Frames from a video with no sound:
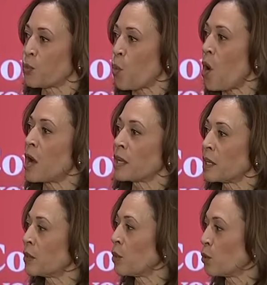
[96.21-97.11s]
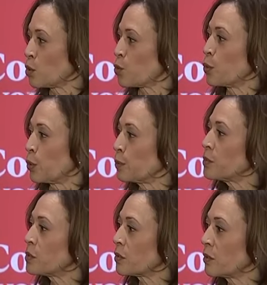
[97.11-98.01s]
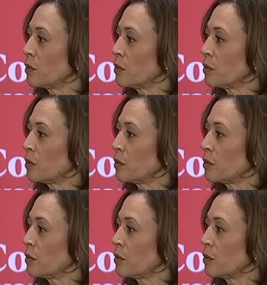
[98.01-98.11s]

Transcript: walk in those rooms,